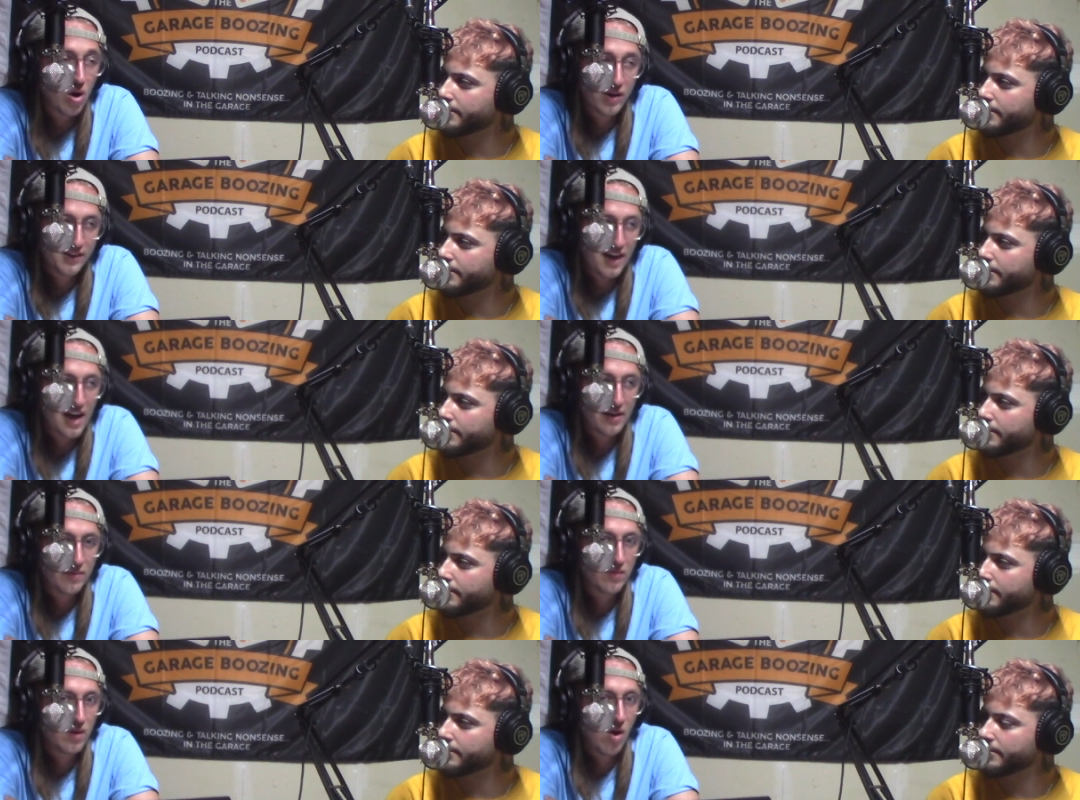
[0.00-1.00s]
Speaker 1: gonna die,
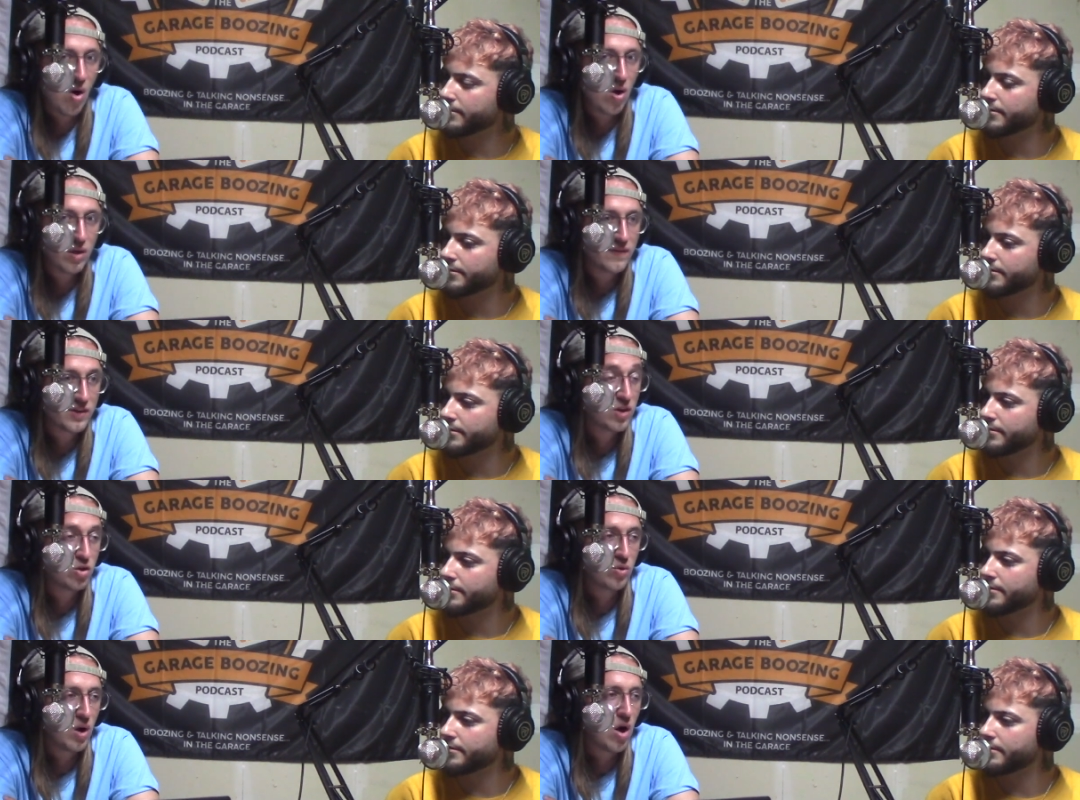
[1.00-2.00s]
all of it,
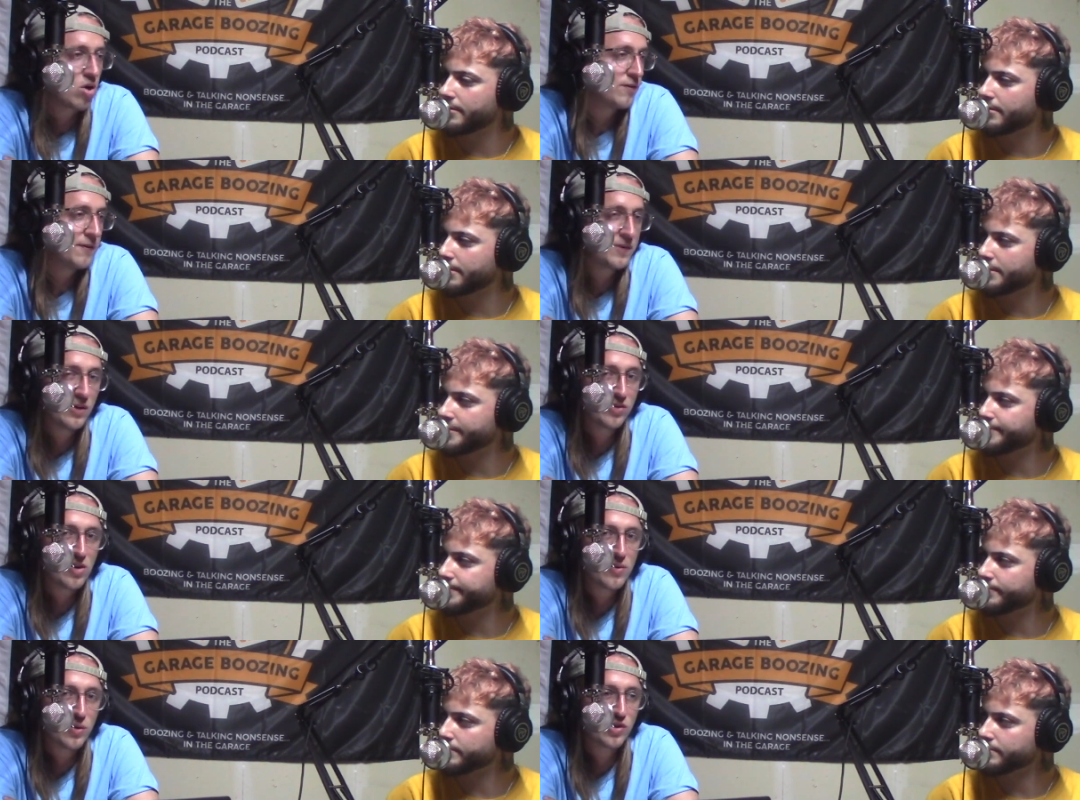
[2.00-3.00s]
dude. 150 years
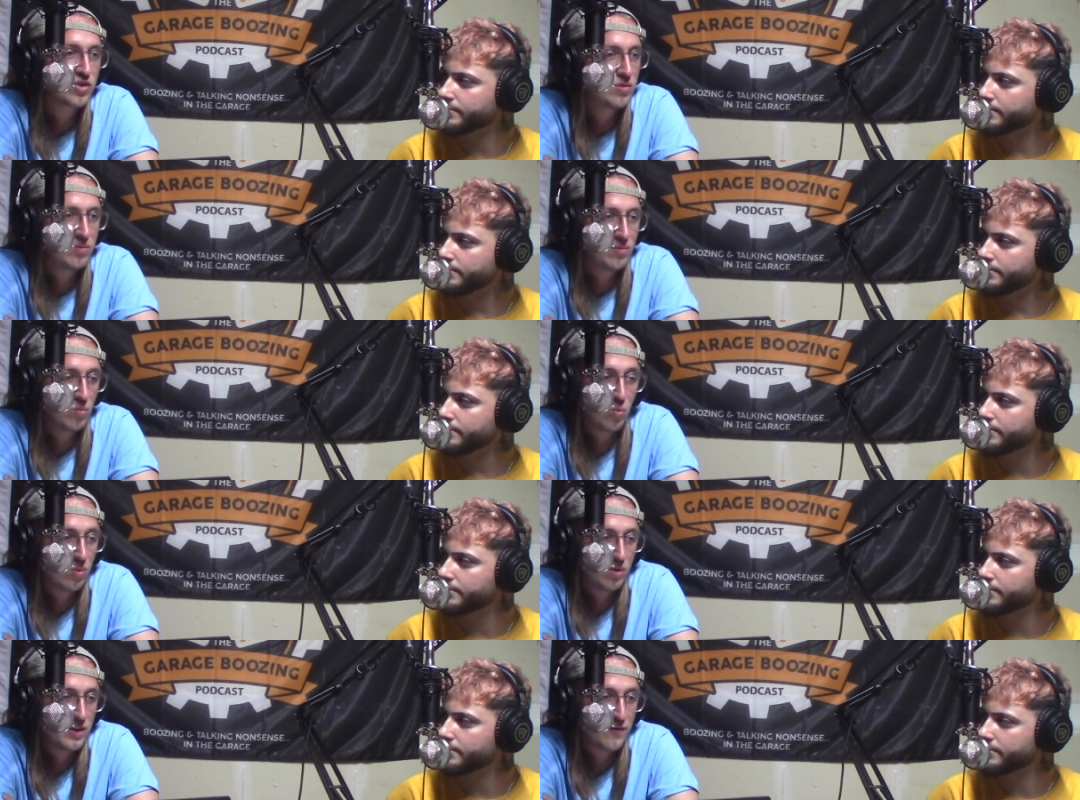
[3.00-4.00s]
ago, there was
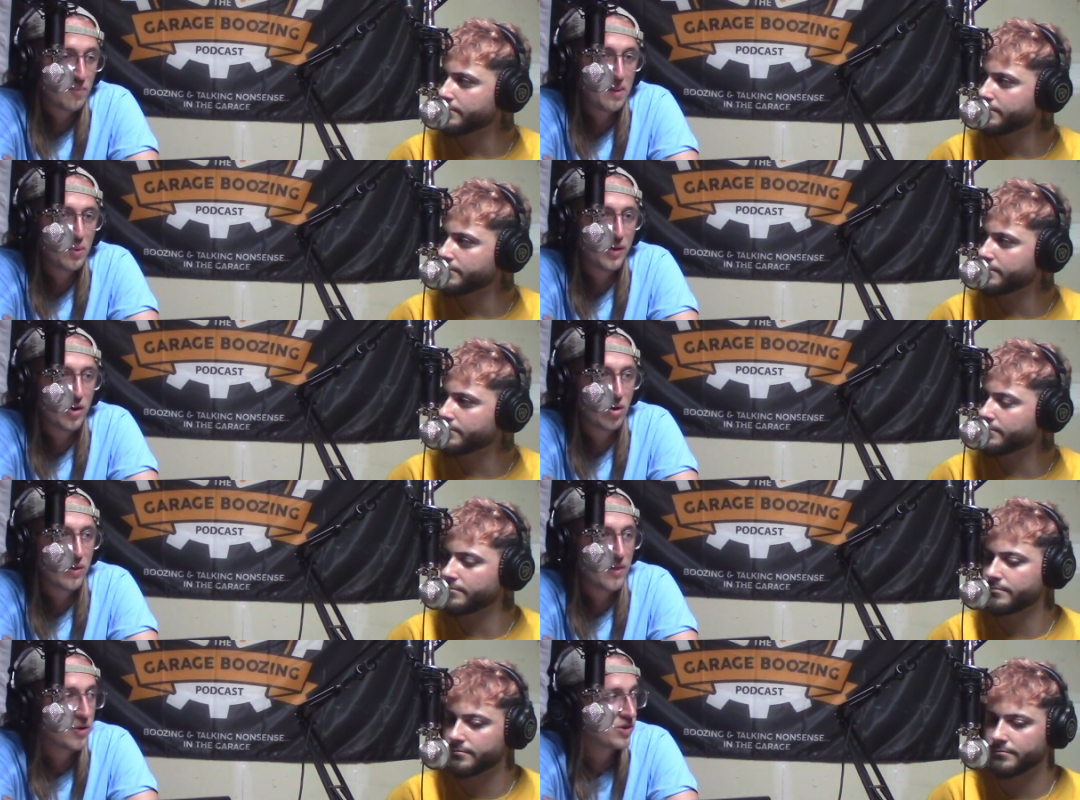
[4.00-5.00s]
different people on the
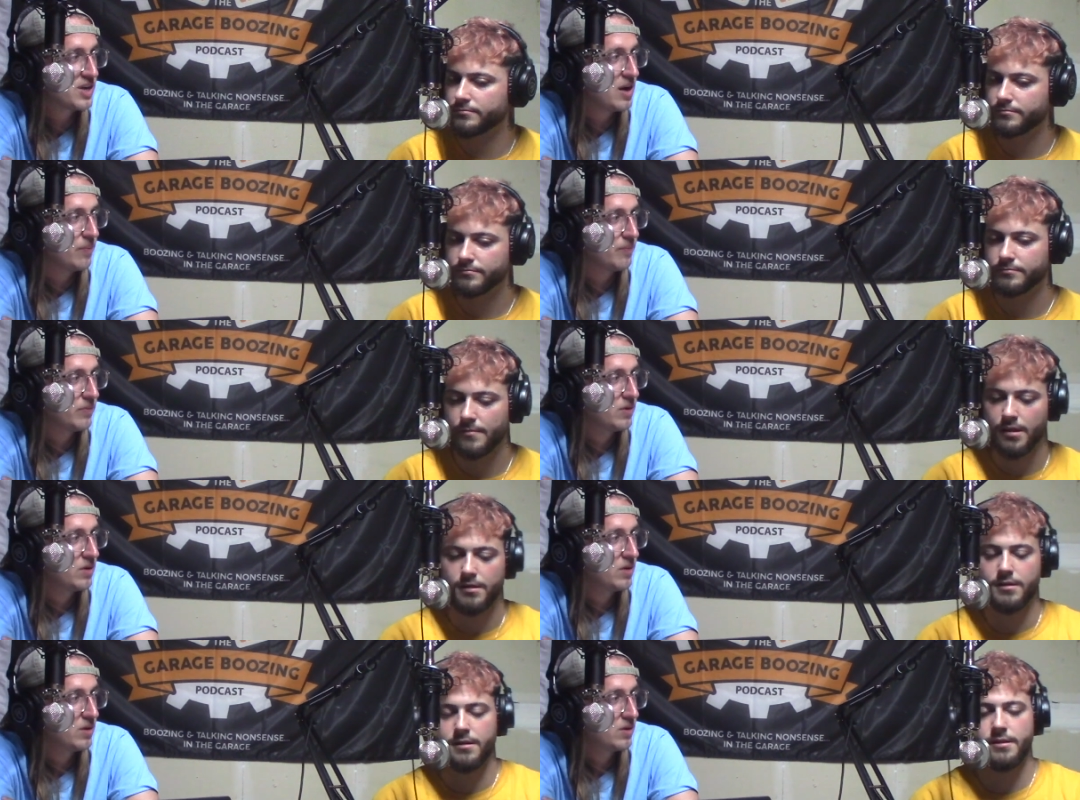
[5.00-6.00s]
earth than there's now.
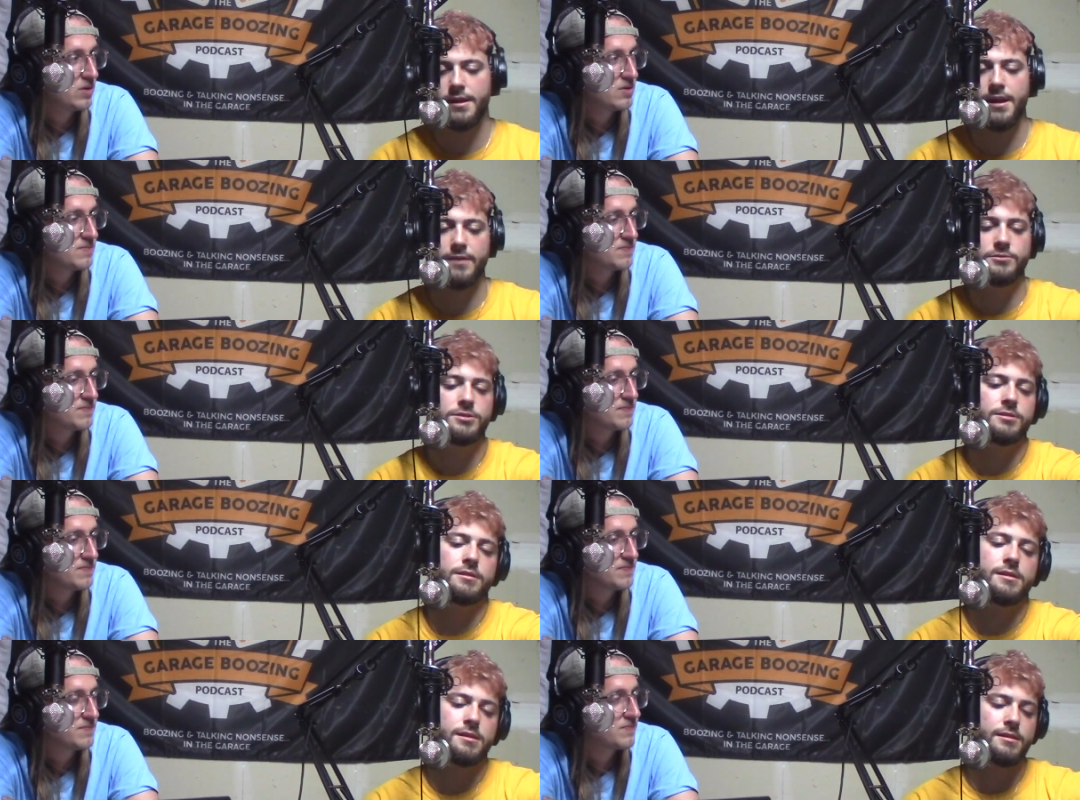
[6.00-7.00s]
Speaker 2: Yeah, I would.
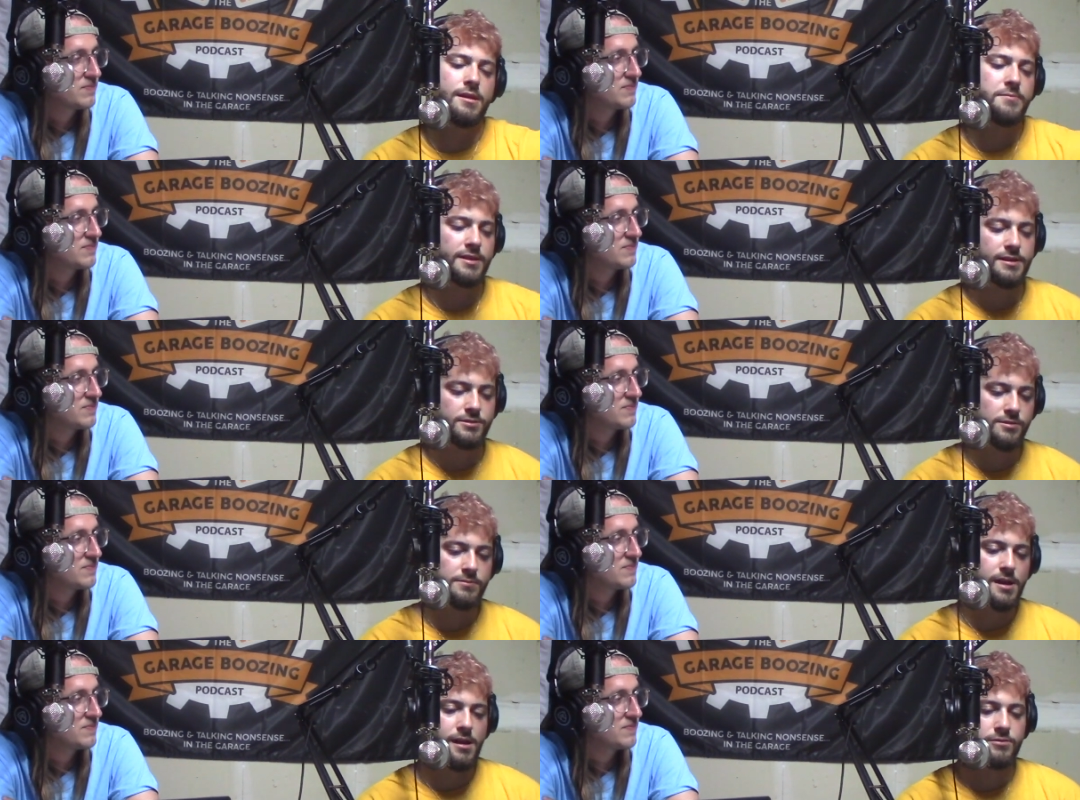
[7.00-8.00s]
I mean, that's
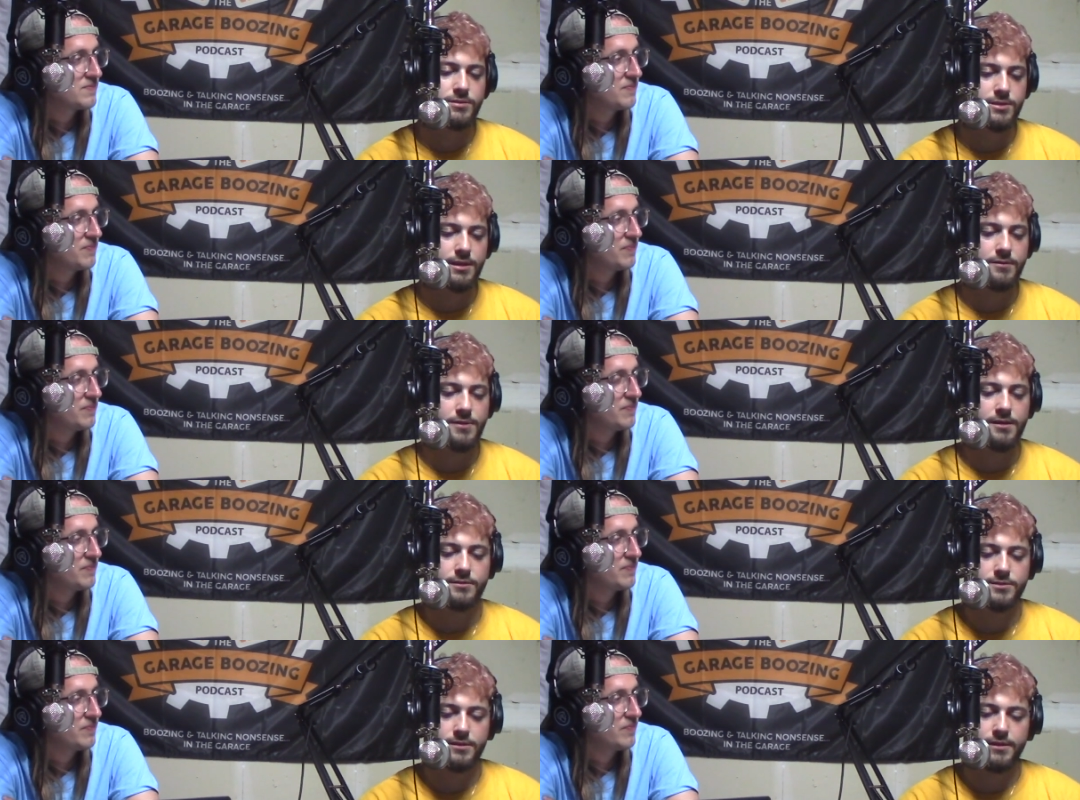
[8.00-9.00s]
something that I always think
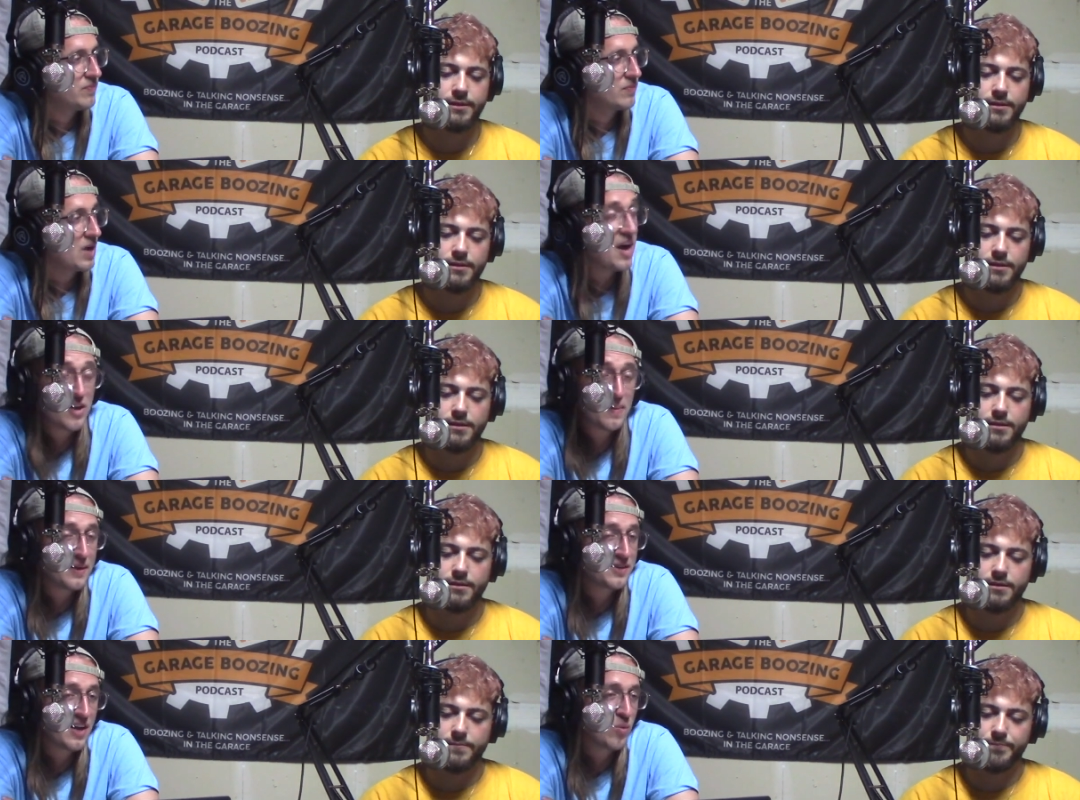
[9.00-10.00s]
about is like I think
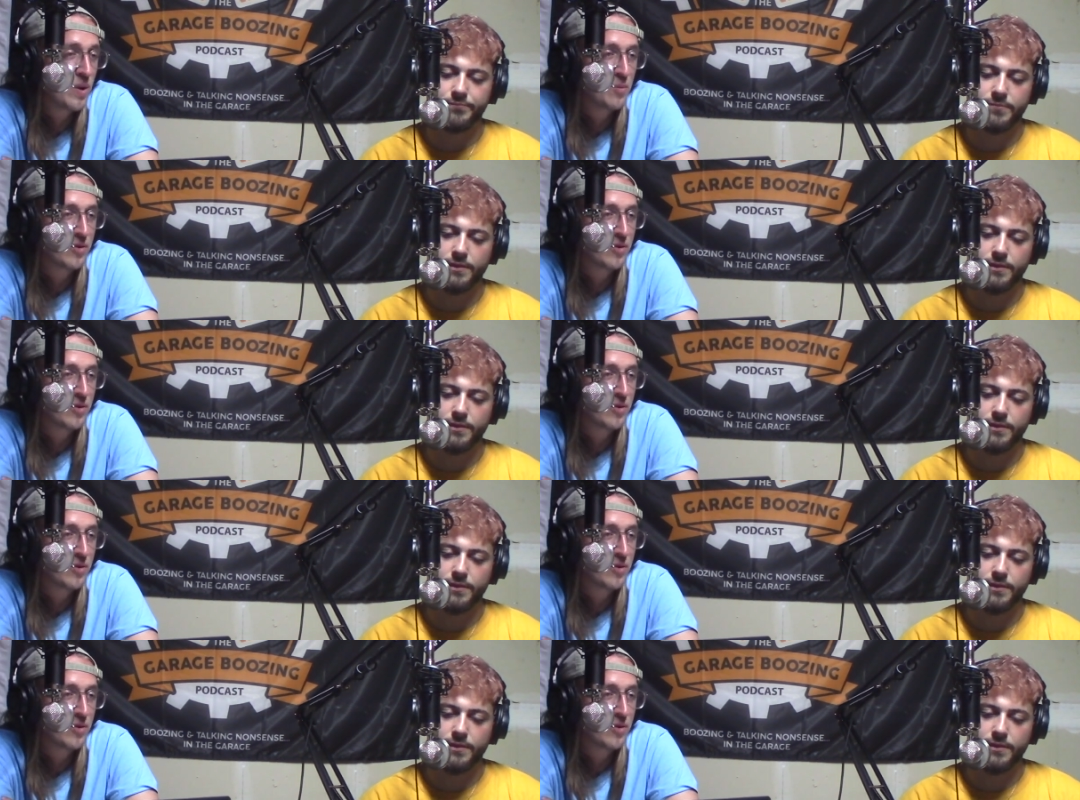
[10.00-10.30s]
about death way more